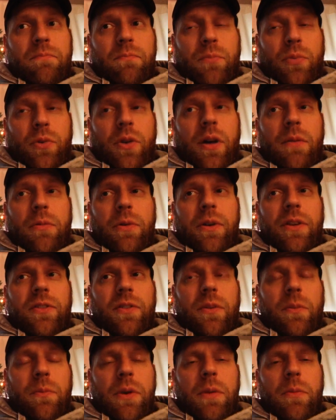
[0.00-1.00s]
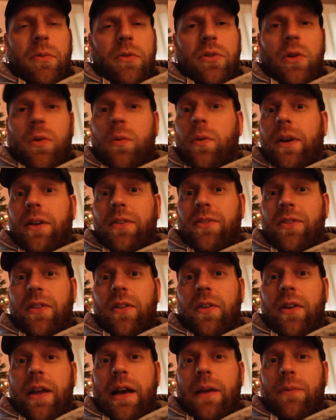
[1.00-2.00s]
probably some people don't want to see
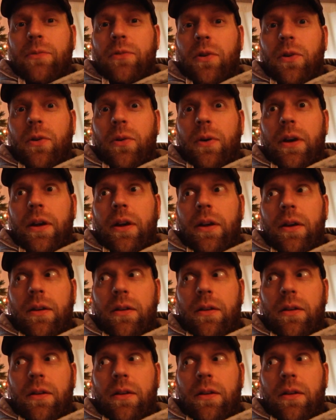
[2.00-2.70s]
their abs go away.